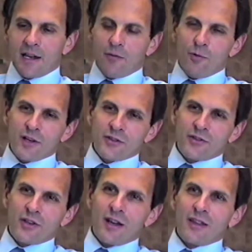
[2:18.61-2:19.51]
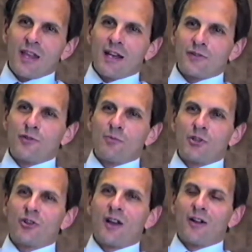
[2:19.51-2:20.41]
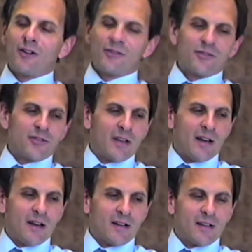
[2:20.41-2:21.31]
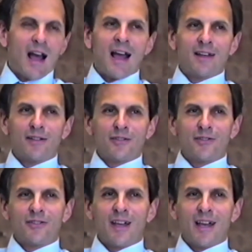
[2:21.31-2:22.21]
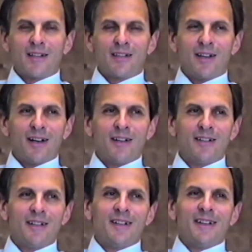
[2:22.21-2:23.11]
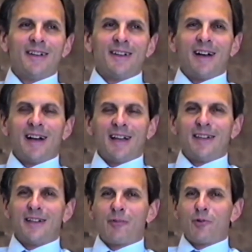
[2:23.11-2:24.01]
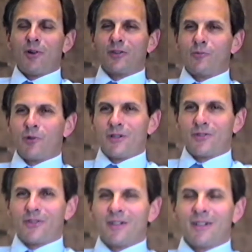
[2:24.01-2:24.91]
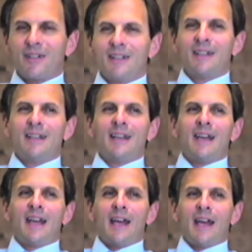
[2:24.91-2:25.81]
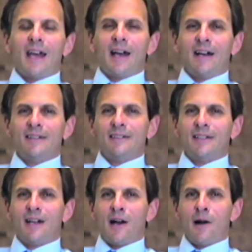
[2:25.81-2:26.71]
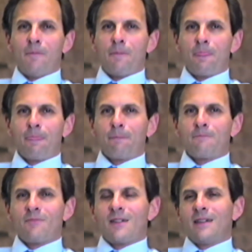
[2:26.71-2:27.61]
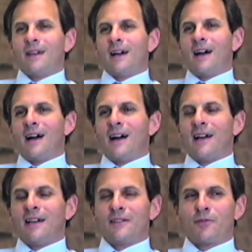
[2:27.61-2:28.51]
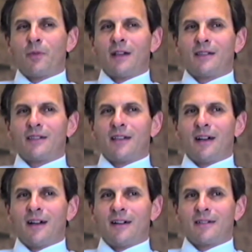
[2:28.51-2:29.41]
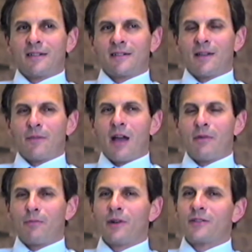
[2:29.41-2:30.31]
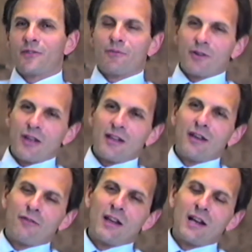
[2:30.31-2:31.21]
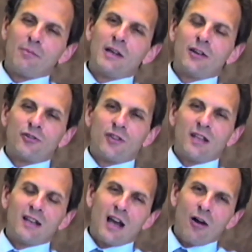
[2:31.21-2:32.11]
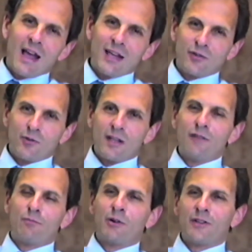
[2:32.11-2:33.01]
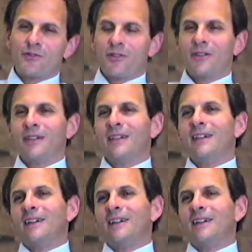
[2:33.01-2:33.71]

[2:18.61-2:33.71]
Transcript: It was thanks to Michel's guidance that I ended up going to Princeton, and I spent some time in Princeton with the idea of getting a PhD. Now I had to leave Princeton